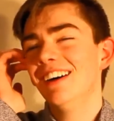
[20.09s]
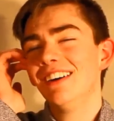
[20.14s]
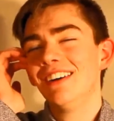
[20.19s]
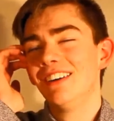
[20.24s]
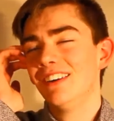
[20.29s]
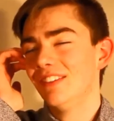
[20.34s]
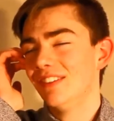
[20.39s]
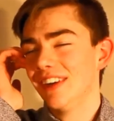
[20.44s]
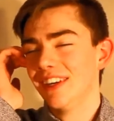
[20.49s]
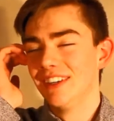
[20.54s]

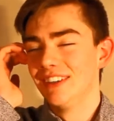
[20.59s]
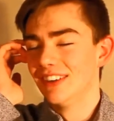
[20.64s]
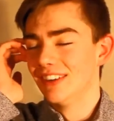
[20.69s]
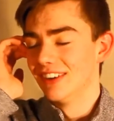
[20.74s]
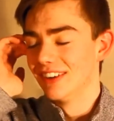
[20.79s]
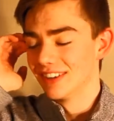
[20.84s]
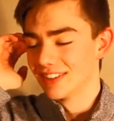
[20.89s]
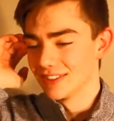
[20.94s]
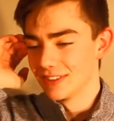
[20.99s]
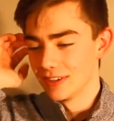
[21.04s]
oh my
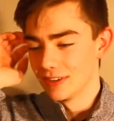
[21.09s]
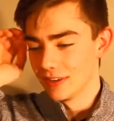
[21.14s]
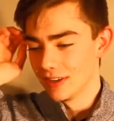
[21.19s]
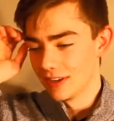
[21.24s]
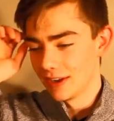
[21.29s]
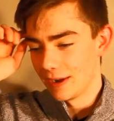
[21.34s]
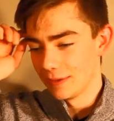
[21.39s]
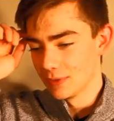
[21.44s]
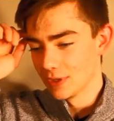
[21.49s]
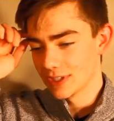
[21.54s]
gosh,
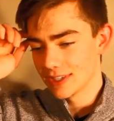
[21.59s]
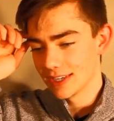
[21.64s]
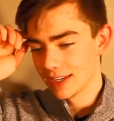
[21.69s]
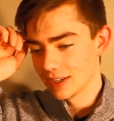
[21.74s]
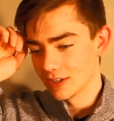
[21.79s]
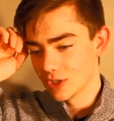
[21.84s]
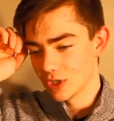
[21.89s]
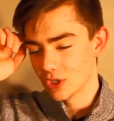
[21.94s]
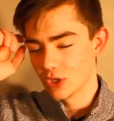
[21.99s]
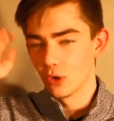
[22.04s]
I'm just
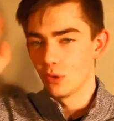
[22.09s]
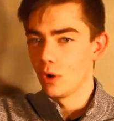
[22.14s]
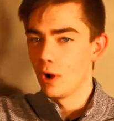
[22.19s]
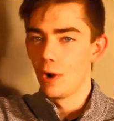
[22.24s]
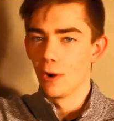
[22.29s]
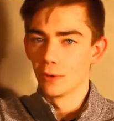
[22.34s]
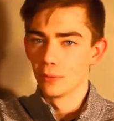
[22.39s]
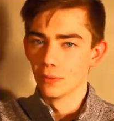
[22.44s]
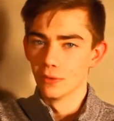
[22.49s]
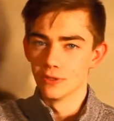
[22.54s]
like so
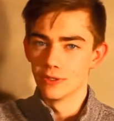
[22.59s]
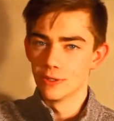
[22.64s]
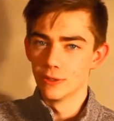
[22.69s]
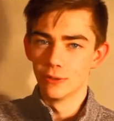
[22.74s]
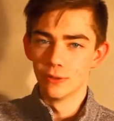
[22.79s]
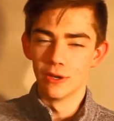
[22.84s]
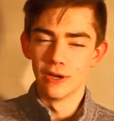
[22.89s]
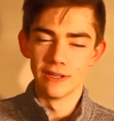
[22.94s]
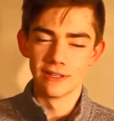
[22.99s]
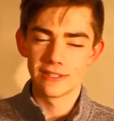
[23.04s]
awkward
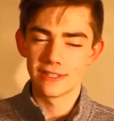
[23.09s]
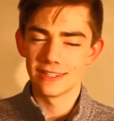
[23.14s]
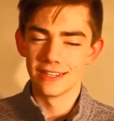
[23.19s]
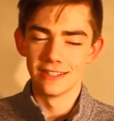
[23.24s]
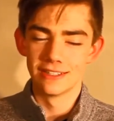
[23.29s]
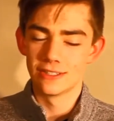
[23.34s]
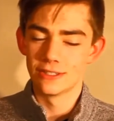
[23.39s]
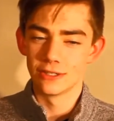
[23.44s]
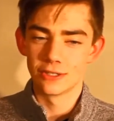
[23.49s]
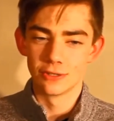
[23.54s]
too. It's
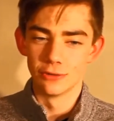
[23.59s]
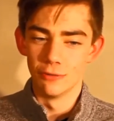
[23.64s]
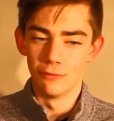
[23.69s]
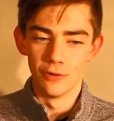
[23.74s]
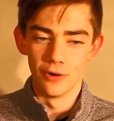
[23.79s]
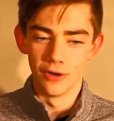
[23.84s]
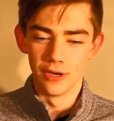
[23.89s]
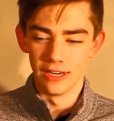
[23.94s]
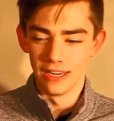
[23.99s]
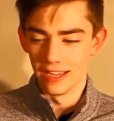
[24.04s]
just so
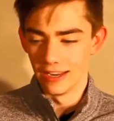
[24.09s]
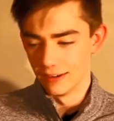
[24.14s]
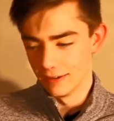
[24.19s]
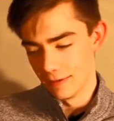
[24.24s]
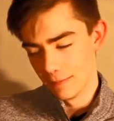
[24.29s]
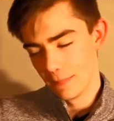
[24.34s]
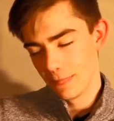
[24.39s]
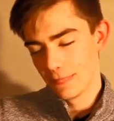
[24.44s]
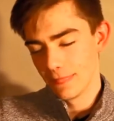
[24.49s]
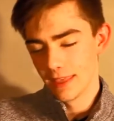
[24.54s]
funny,
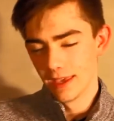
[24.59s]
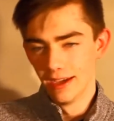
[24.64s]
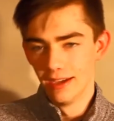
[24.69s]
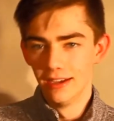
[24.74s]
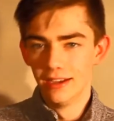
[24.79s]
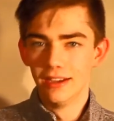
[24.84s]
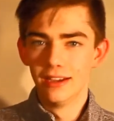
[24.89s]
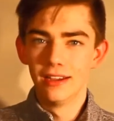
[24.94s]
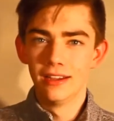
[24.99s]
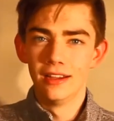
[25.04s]

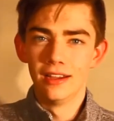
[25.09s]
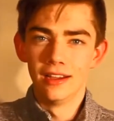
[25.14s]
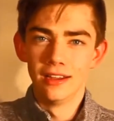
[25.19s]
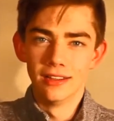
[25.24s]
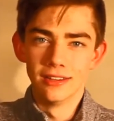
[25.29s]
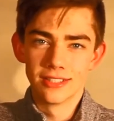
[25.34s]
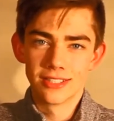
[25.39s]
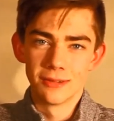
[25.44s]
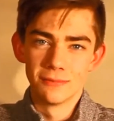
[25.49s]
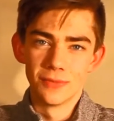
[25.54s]

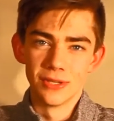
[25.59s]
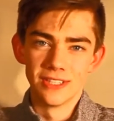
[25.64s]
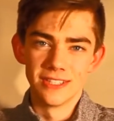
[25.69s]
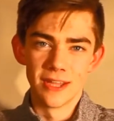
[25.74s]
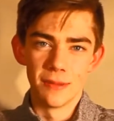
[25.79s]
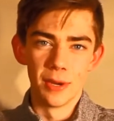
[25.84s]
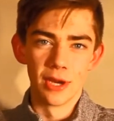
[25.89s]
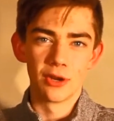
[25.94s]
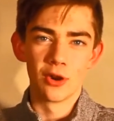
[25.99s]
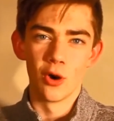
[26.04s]
and some
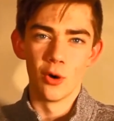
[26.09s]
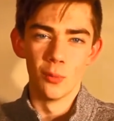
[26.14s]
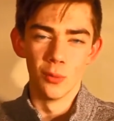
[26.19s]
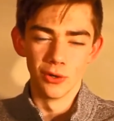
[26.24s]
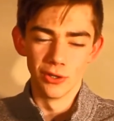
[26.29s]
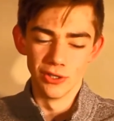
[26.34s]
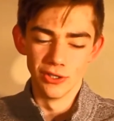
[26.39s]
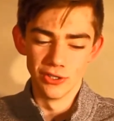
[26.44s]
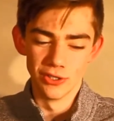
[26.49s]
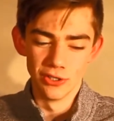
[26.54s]
things that my
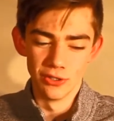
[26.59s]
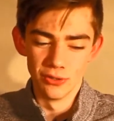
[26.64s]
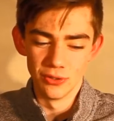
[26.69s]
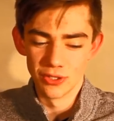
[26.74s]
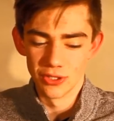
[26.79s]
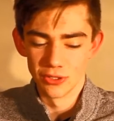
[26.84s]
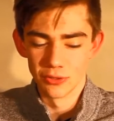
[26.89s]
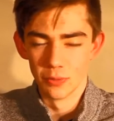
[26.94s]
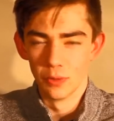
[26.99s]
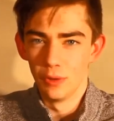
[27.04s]
coworkers do
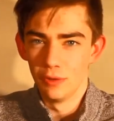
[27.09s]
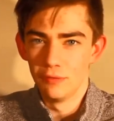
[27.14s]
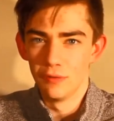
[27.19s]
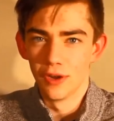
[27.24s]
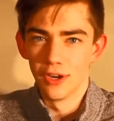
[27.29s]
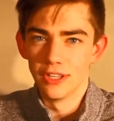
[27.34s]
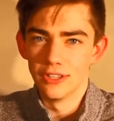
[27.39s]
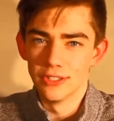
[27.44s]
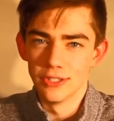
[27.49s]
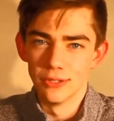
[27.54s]
is just really
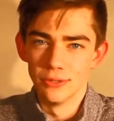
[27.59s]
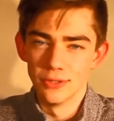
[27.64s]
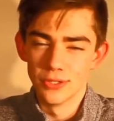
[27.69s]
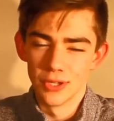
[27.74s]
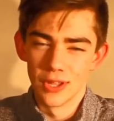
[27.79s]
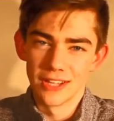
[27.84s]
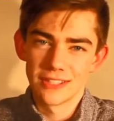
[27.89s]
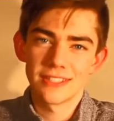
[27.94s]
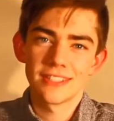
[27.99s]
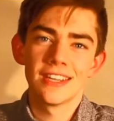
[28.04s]
funny too.
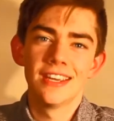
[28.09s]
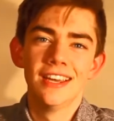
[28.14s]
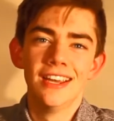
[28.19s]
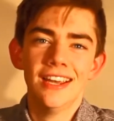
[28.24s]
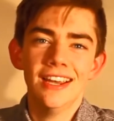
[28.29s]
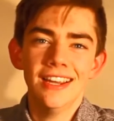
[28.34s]
So that's